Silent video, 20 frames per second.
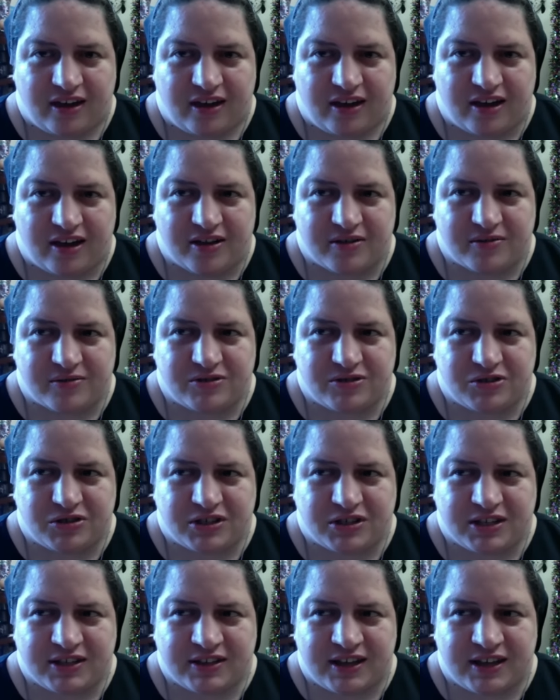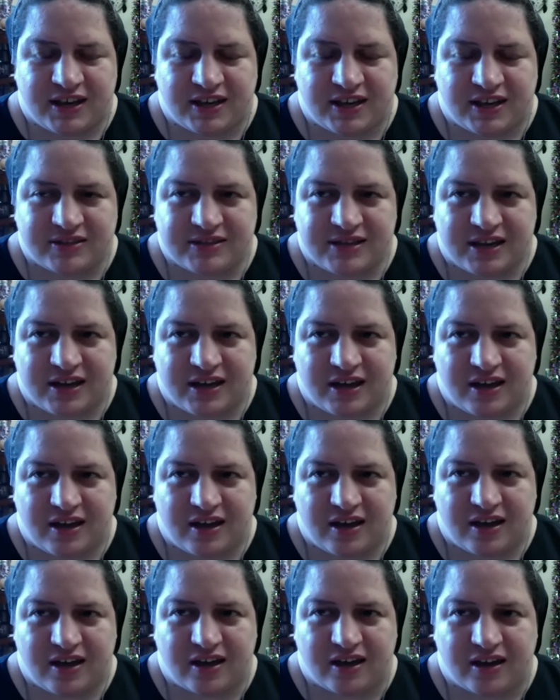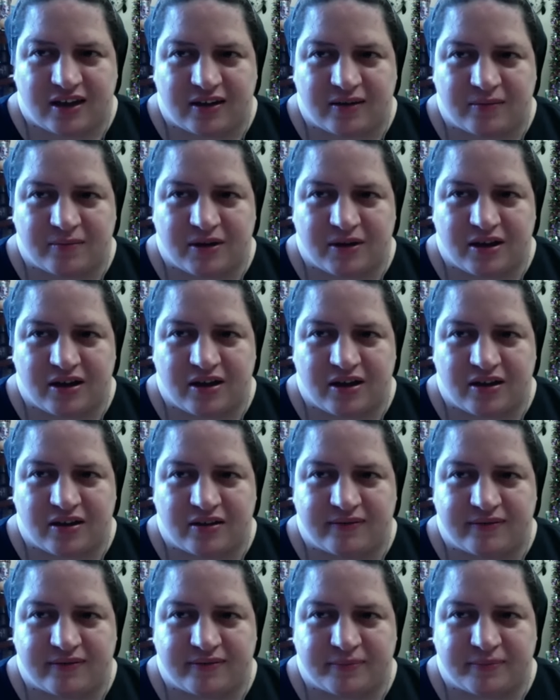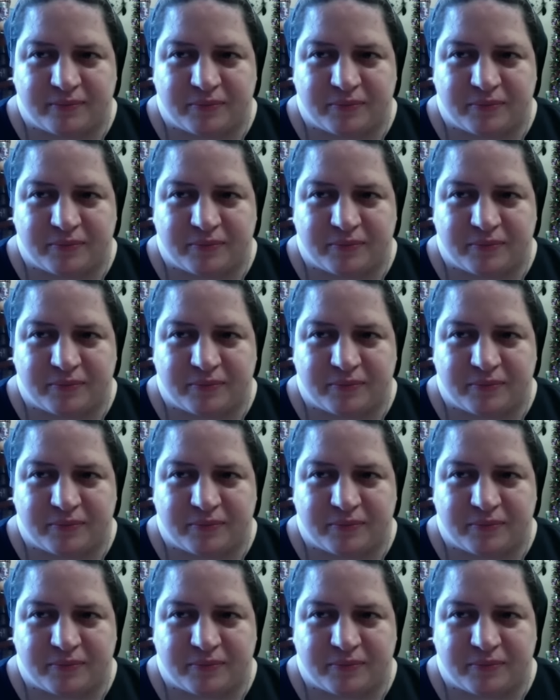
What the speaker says: And it was during that time of